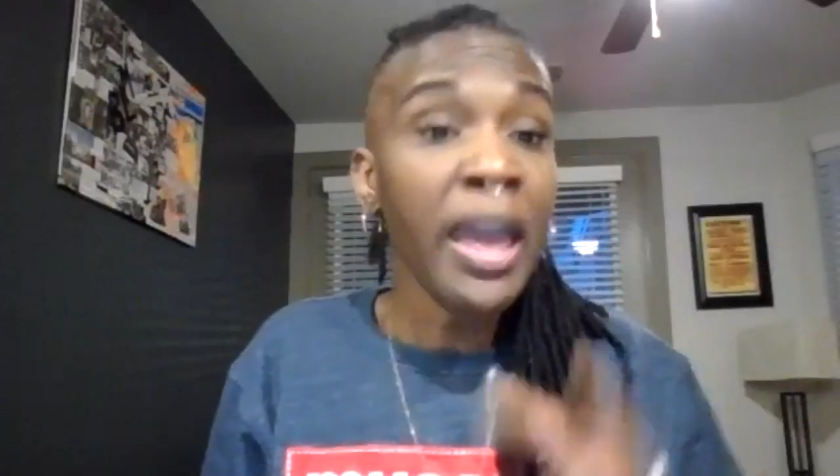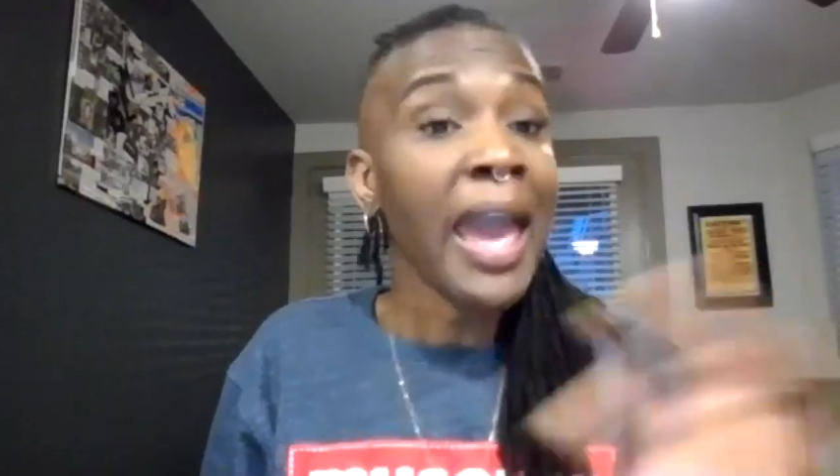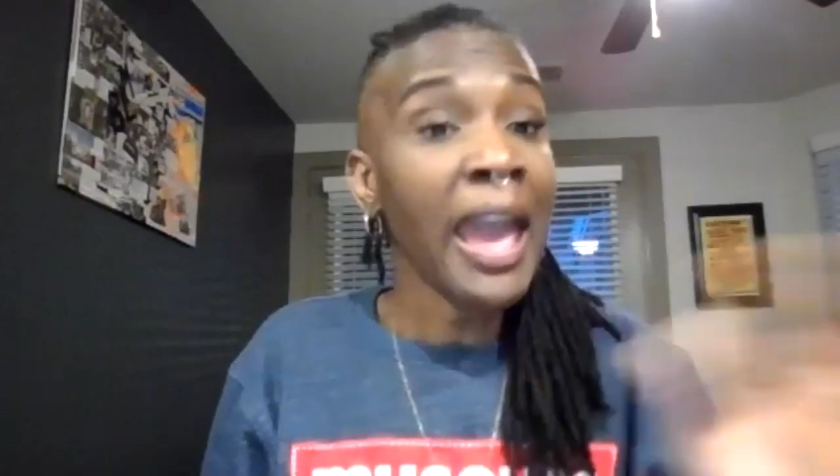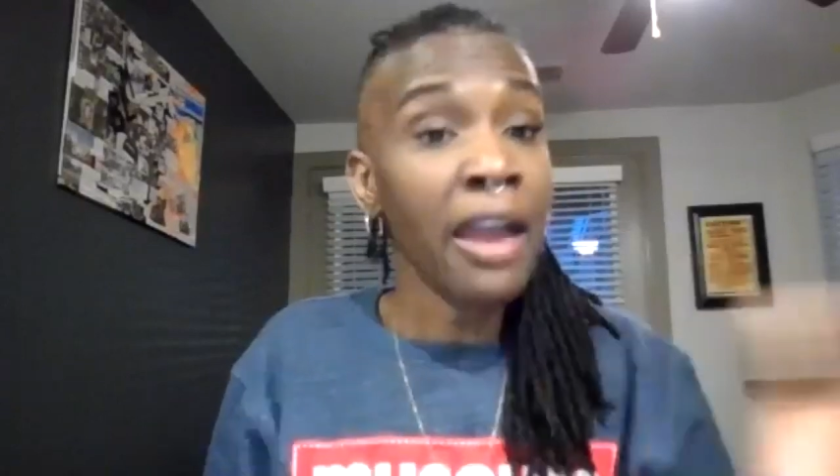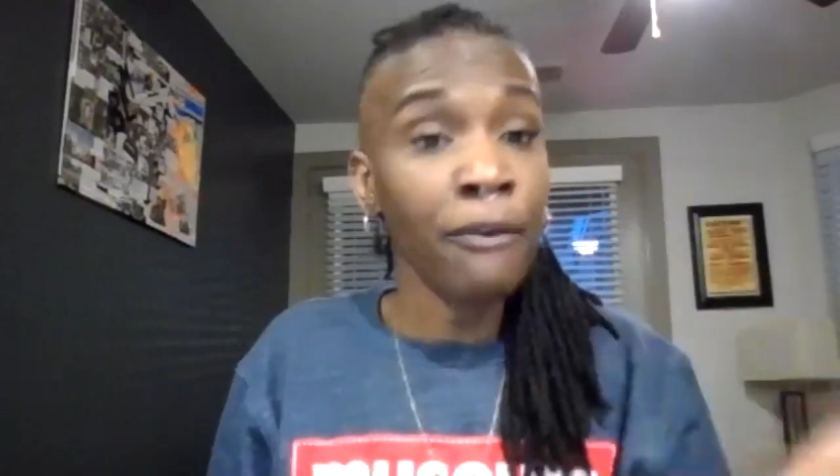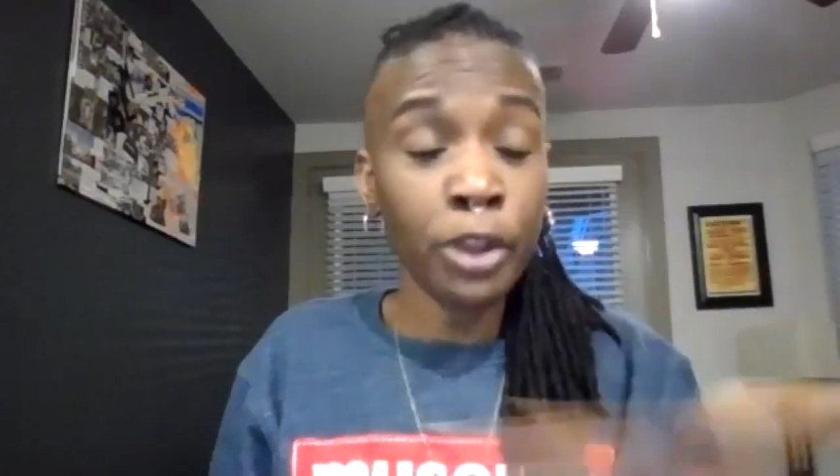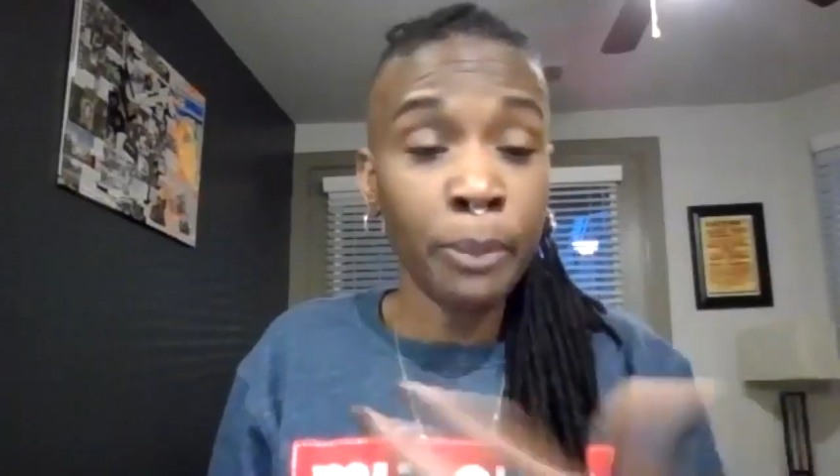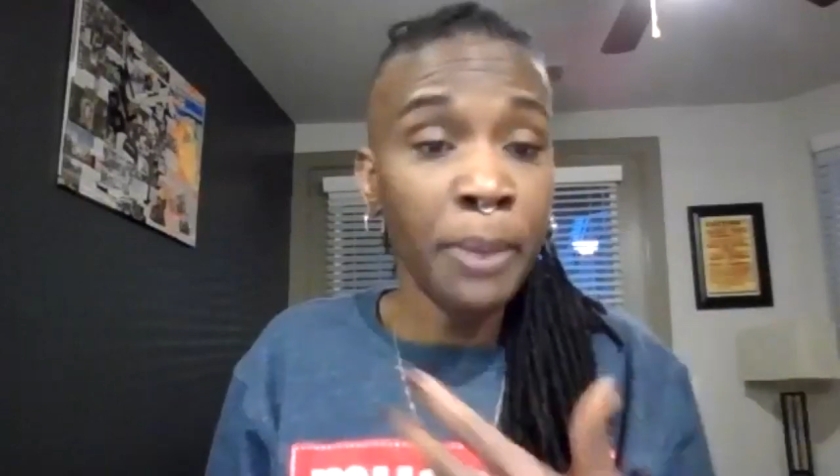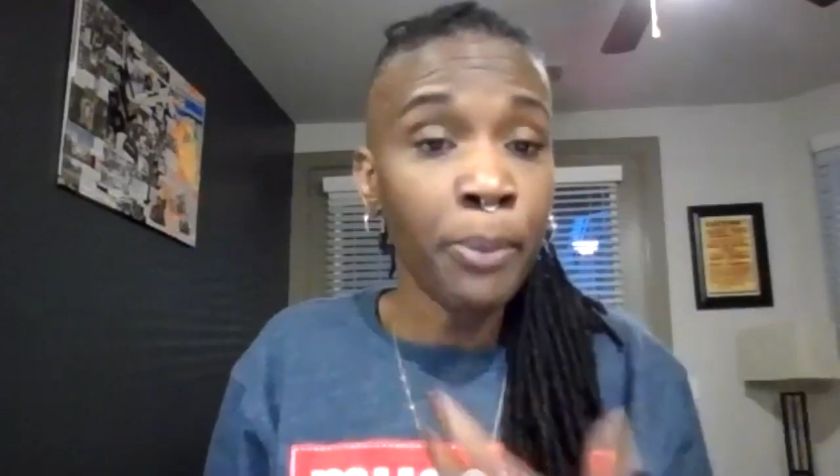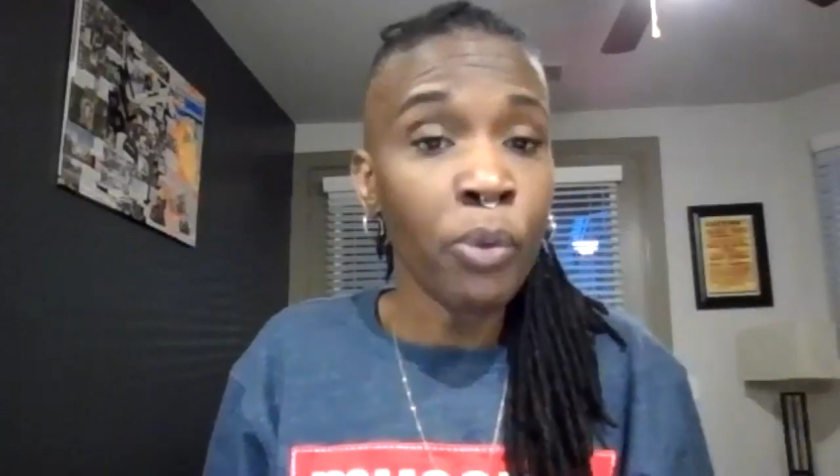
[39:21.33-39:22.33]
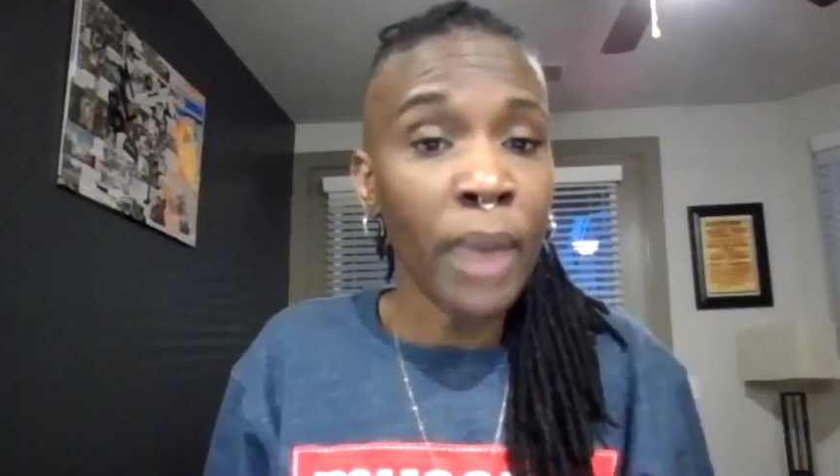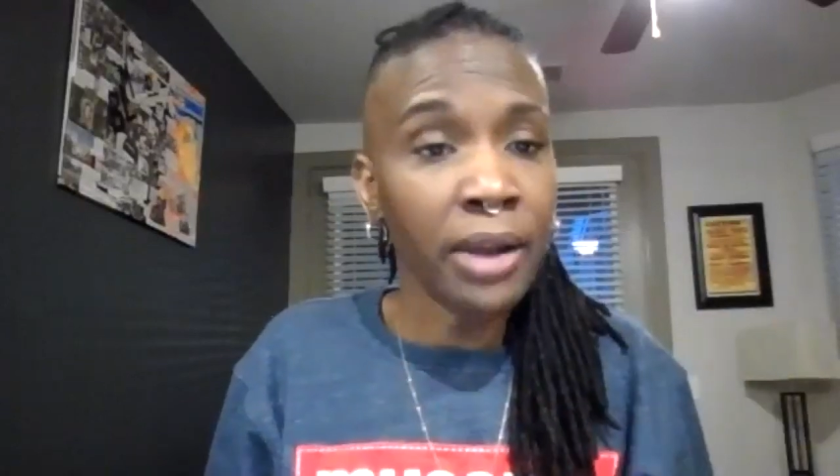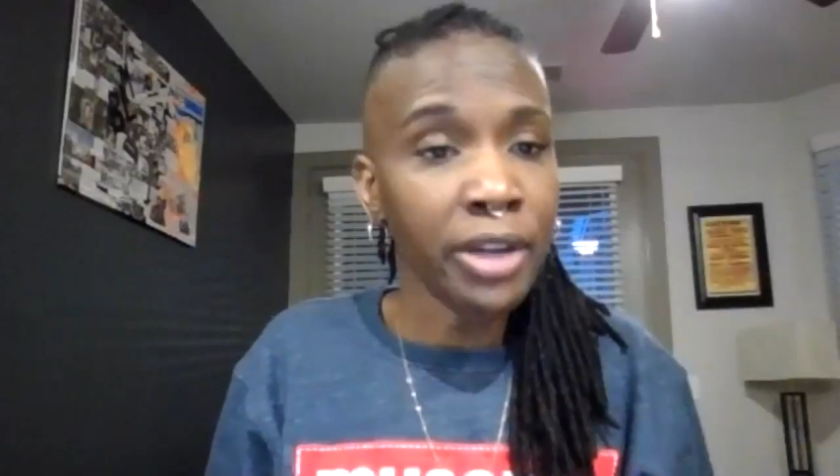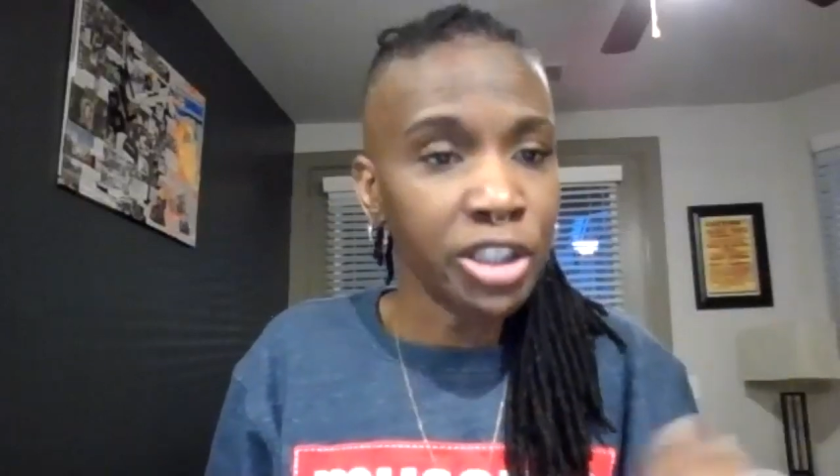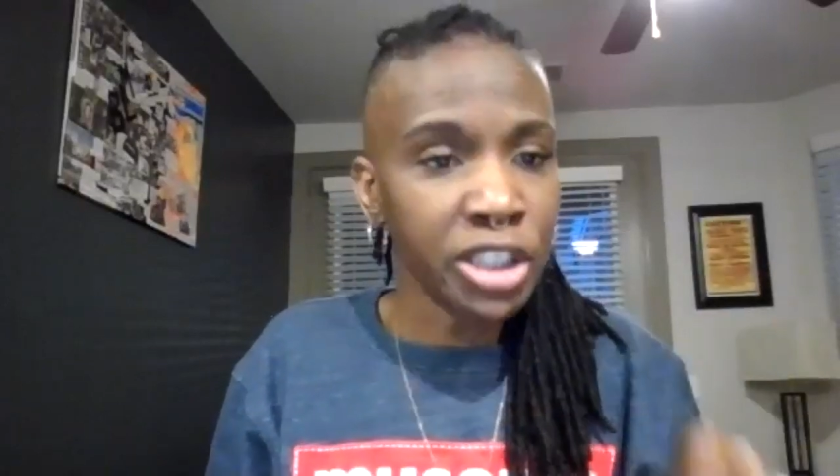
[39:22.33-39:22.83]
and for the people around
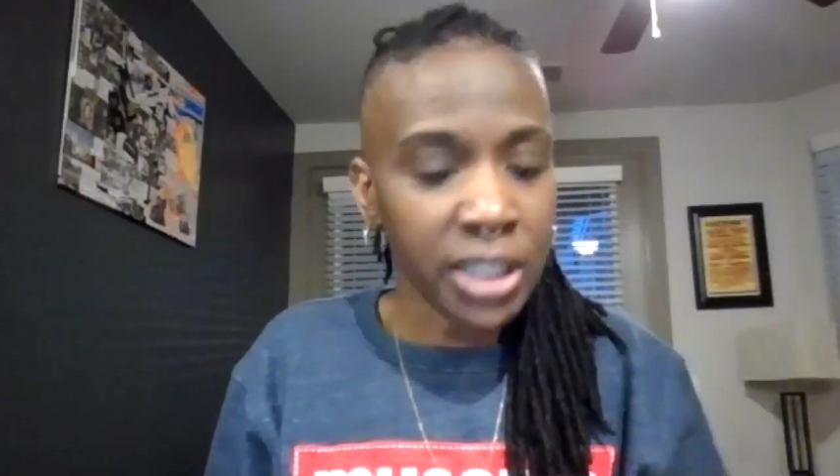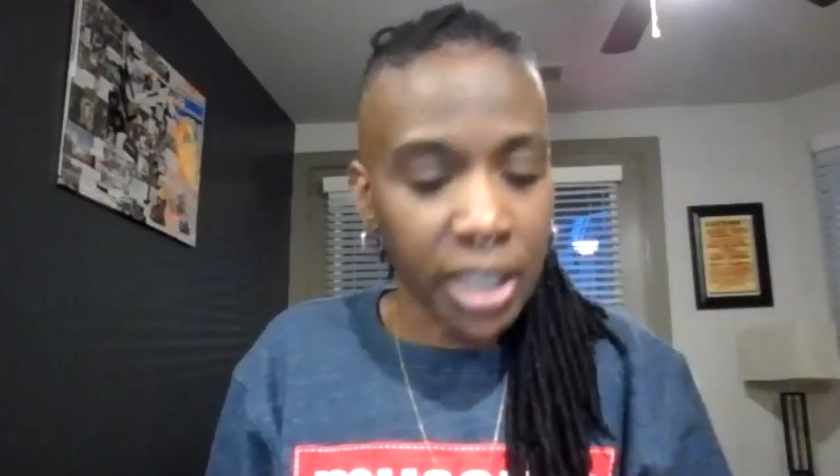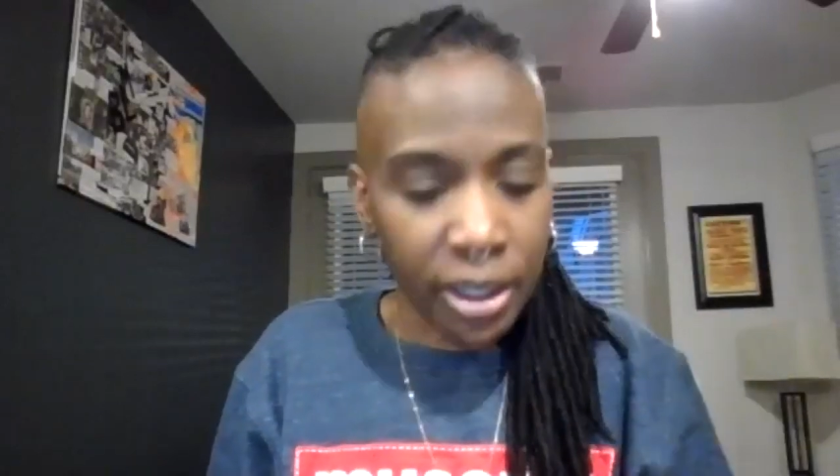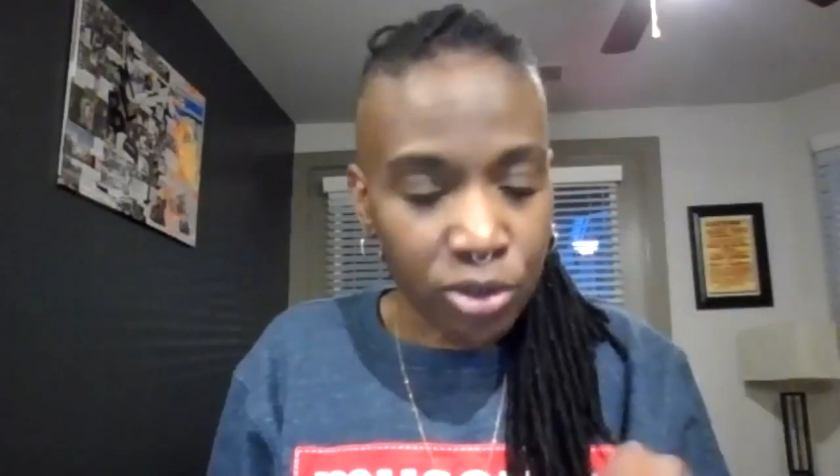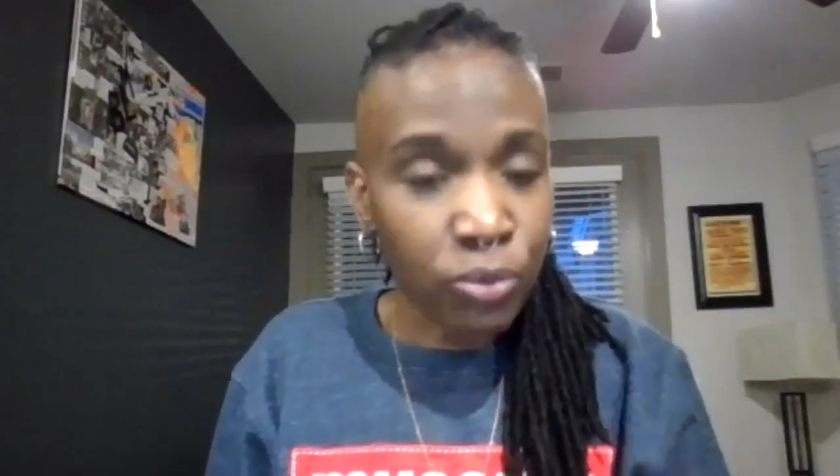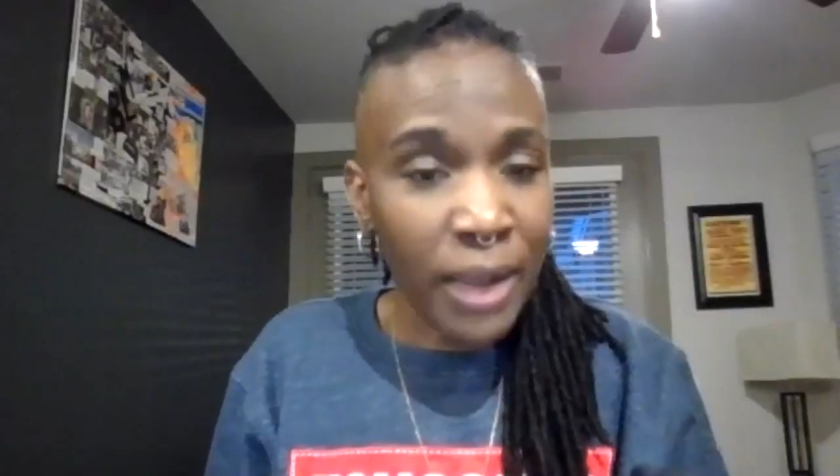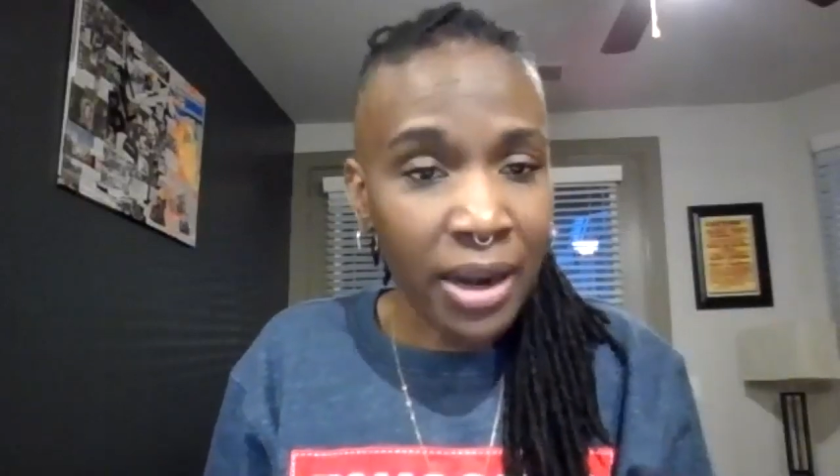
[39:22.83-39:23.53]
her, she learns right